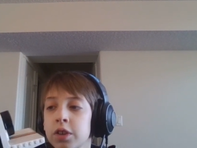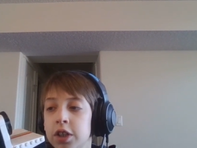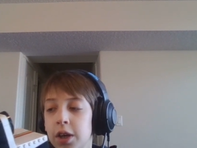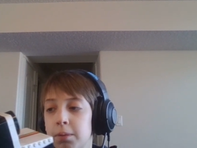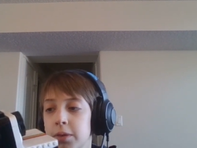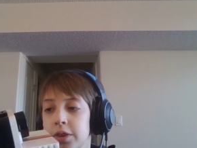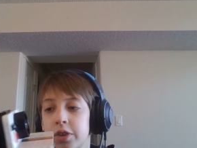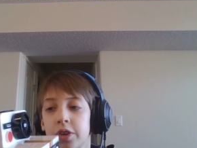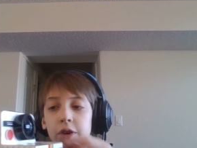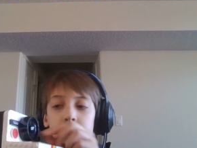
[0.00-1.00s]
yep.
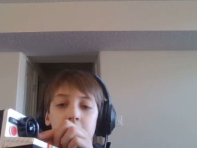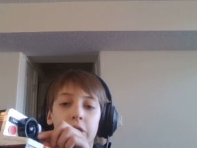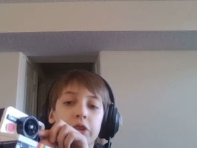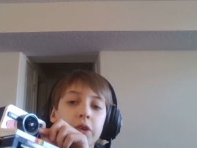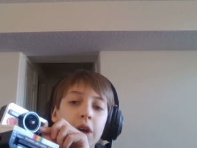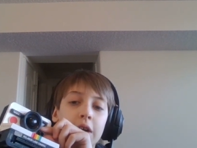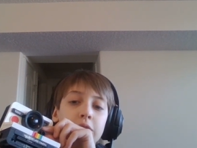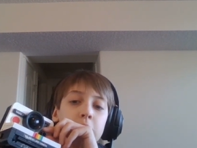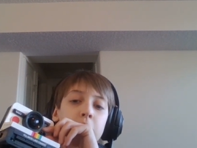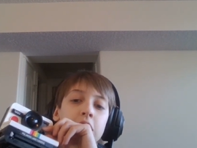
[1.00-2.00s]
So we also have
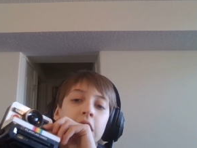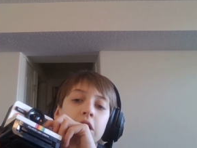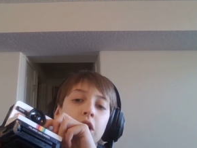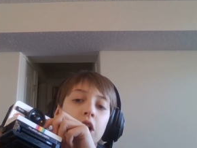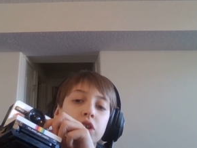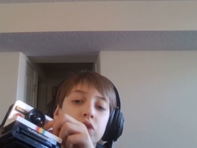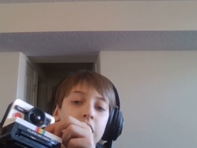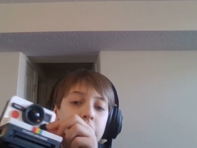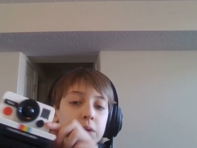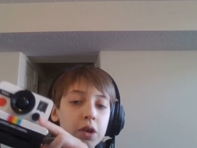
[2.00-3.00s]
the working
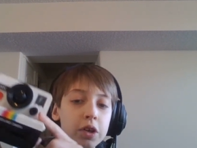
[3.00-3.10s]
contrast wheel